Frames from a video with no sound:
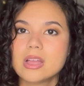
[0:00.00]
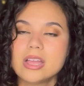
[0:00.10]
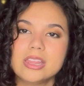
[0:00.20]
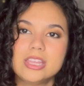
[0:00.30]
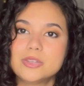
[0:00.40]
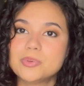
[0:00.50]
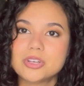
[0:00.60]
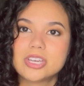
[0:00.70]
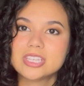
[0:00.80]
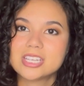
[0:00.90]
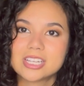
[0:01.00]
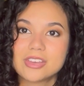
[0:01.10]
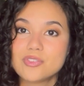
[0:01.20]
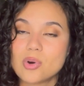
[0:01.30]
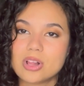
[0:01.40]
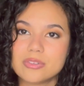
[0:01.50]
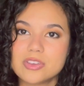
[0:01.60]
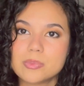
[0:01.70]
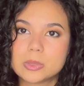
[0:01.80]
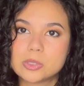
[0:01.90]
This book is going to give you all of
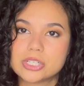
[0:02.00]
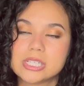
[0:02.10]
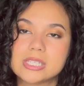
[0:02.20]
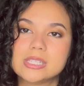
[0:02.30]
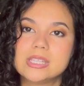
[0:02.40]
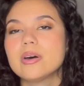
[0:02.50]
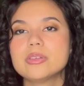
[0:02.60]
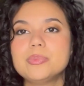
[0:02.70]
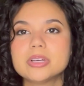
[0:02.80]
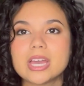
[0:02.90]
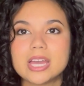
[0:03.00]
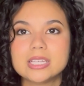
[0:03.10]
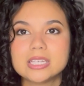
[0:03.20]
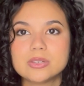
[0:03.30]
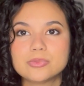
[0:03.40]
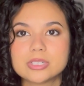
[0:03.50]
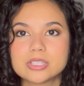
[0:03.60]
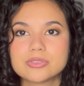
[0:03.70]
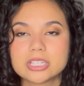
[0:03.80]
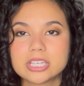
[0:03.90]
the emotions. How the book ended was
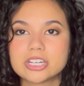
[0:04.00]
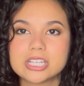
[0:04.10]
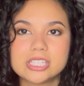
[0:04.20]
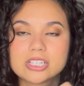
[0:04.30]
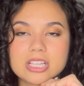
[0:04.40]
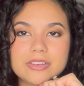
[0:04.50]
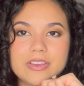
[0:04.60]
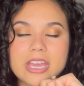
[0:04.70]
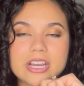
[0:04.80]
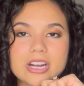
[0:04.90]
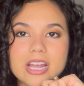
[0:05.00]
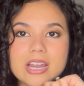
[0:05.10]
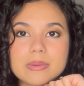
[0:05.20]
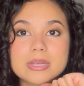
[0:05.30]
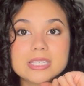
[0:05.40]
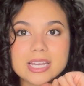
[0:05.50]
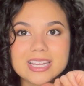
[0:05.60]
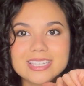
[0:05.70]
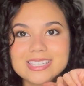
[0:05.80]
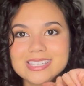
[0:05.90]
a really crazy cliffhanger, and I'm
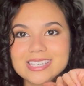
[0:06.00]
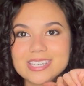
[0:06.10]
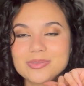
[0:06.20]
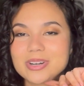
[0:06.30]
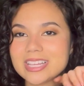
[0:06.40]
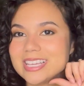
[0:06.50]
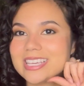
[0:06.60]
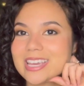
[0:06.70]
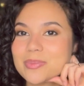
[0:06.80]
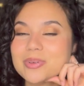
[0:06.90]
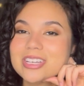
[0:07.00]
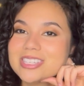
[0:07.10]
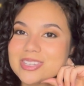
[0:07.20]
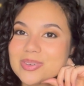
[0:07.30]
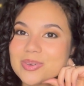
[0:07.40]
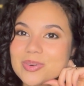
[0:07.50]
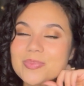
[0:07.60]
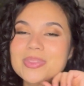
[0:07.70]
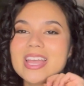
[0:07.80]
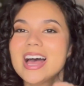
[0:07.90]
excited to see where they take book 2.
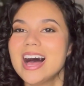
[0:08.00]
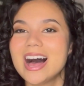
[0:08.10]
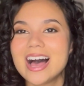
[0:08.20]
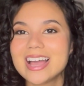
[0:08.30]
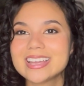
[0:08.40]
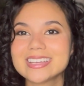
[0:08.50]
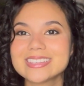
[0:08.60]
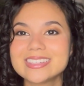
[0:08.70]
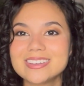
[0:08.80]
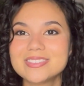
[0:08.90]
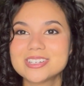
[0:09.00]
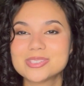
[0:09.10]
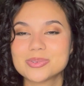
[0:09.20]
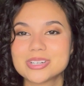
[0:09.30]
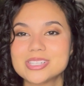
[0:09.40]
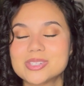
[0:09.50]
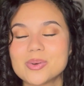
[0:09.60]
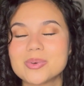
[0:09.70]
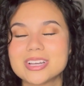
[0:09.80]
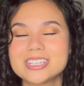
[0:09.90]
I love their story
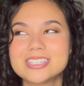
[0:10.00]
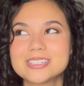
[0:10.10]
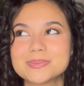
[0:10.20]
so much.